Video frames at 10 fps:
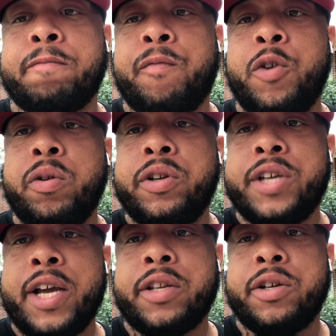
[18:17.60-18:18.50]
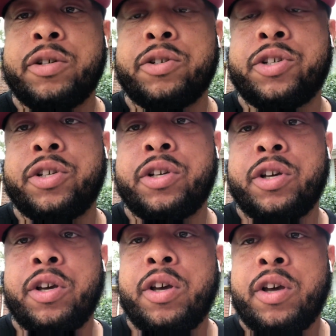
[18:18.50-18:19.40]
fuel injectors,
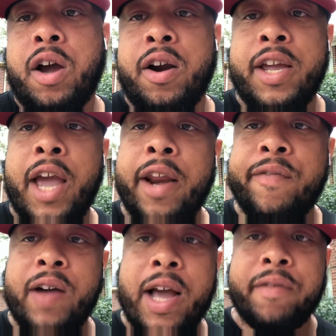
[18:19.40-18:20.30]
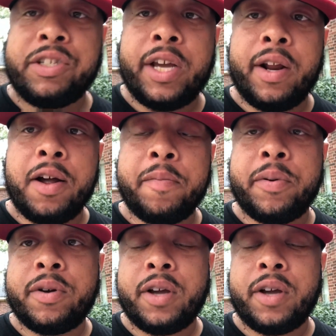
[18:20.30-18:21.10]
our E85 setup,